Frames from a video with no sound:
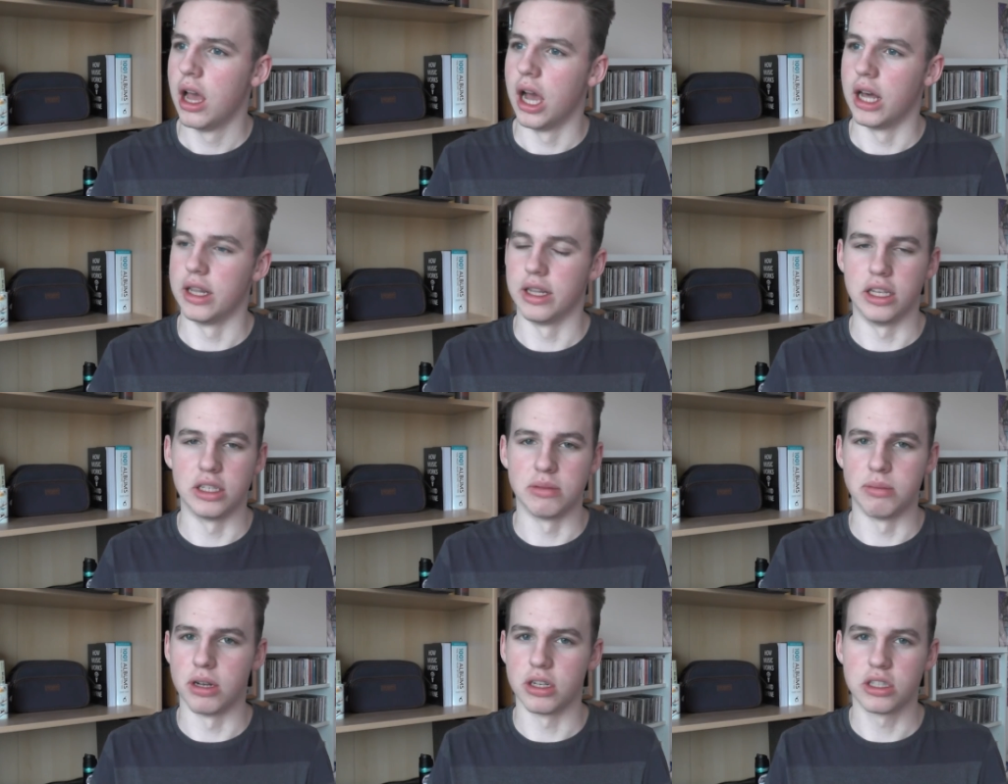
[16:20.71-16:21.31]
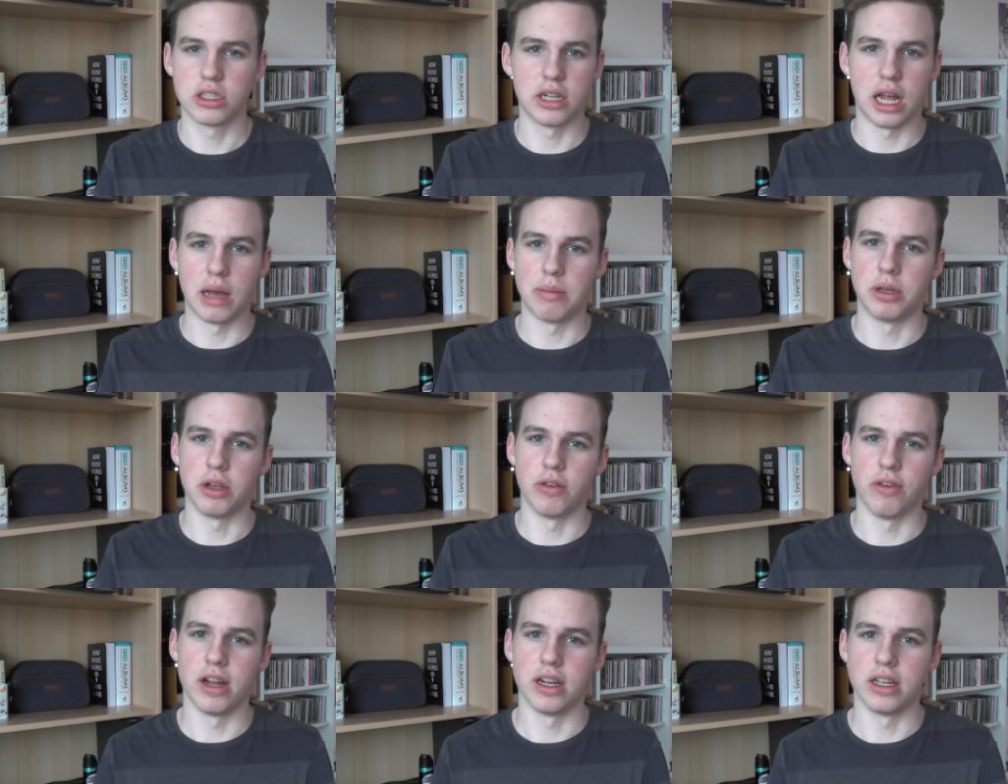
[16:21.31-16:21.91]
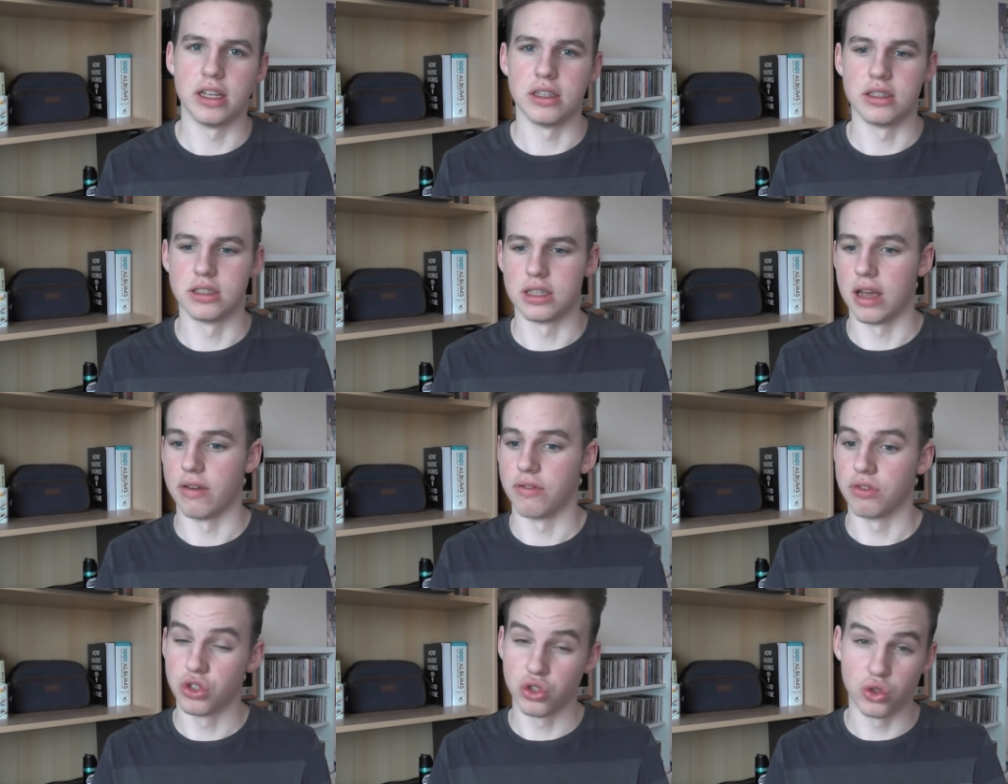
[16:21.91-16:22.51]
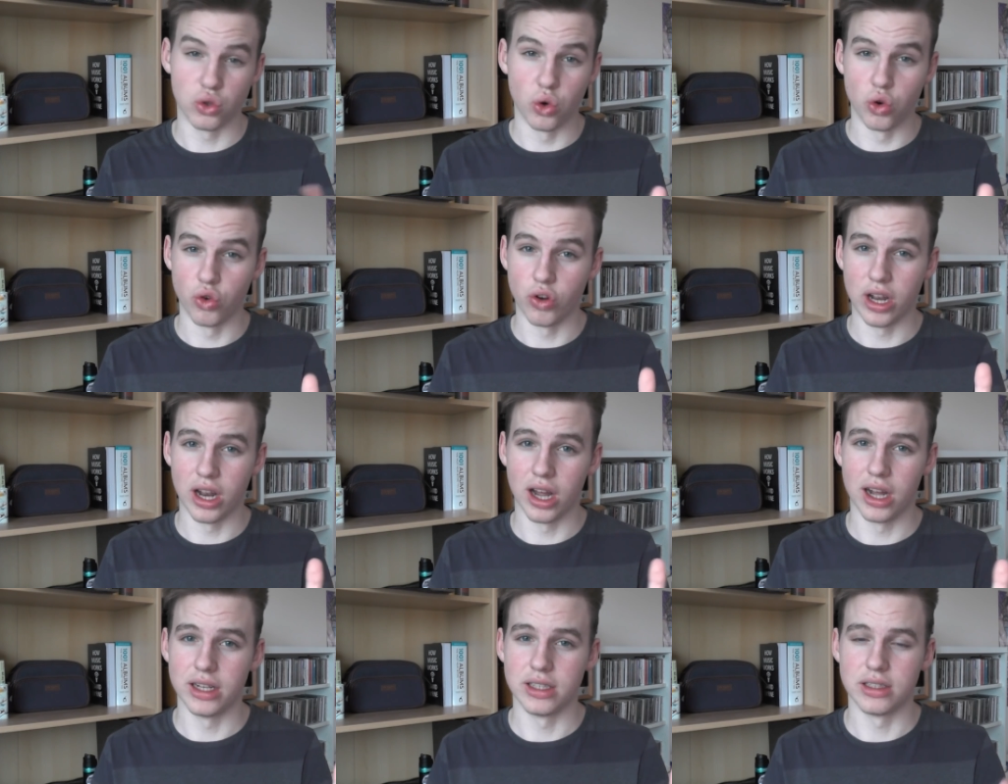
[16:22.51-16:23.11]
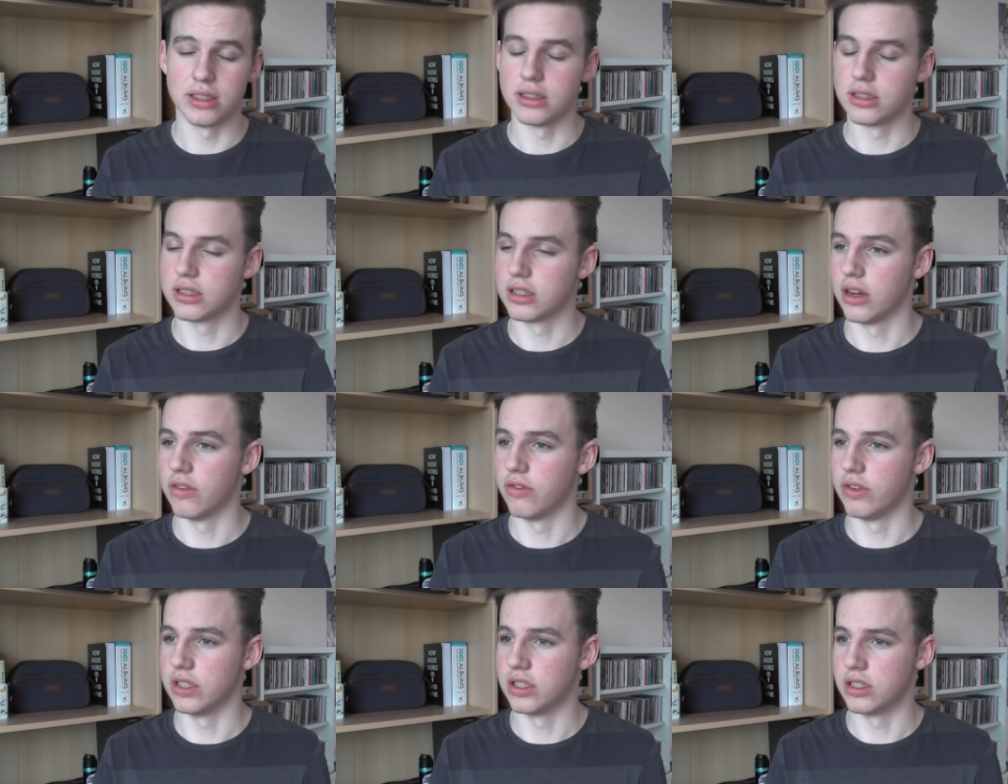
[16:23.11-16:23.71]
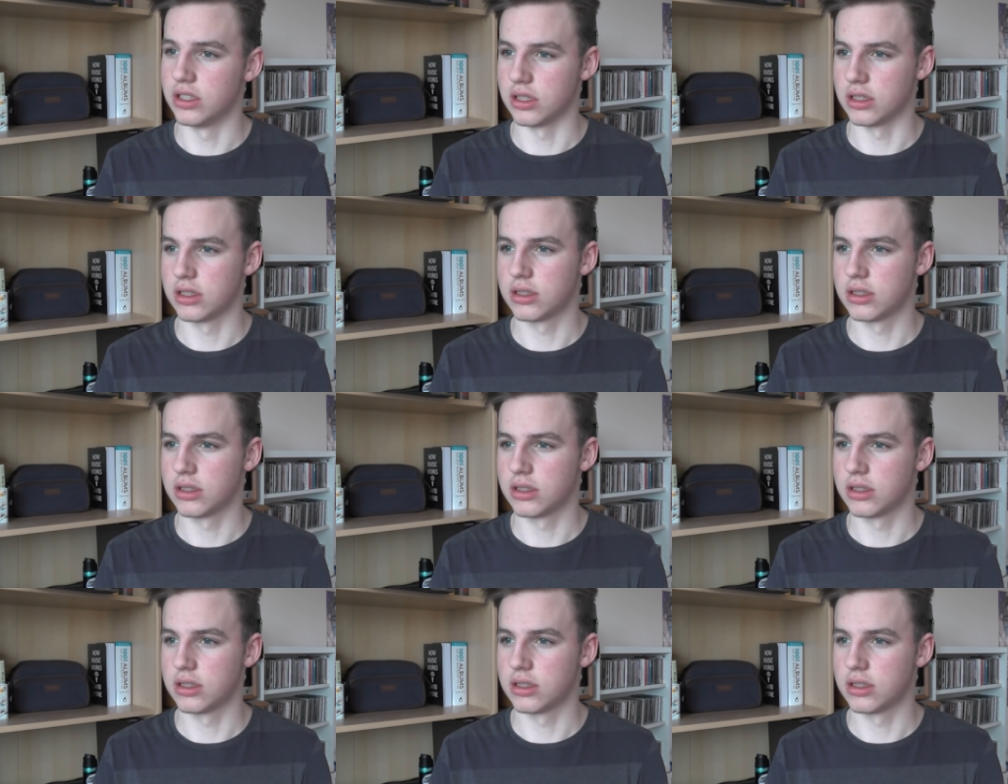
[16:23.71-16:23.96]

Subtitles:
and there's much snappier edits, they have storylines and stuff. It's